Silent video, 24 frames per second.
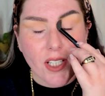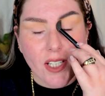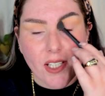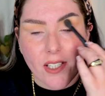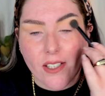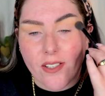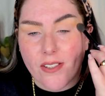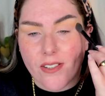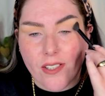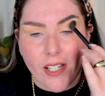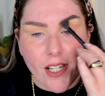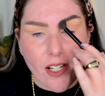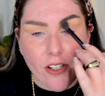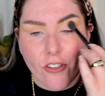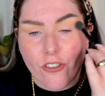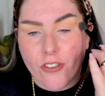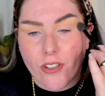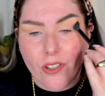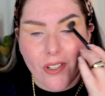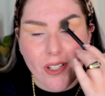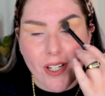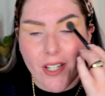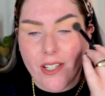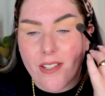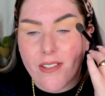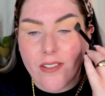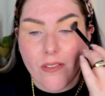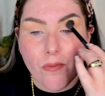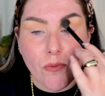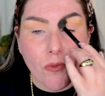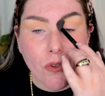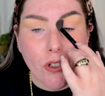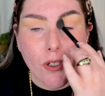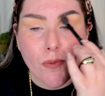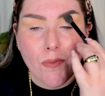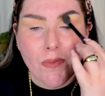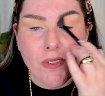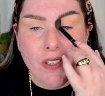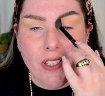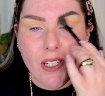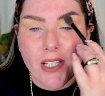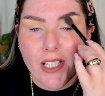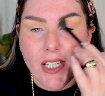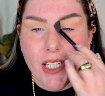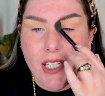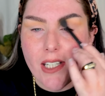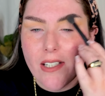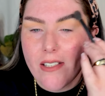It's actually nice and warm
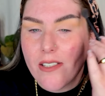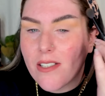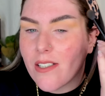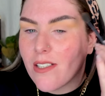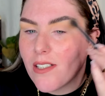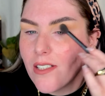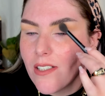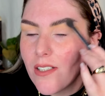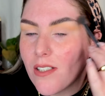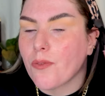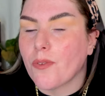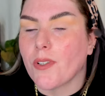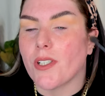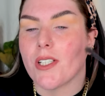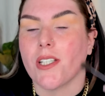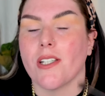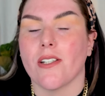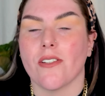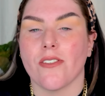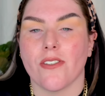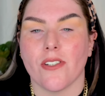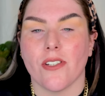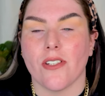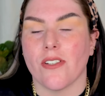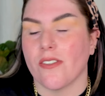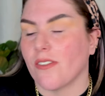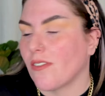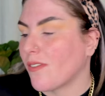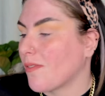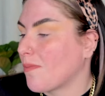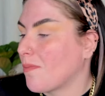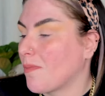tonight. Well, yes, it is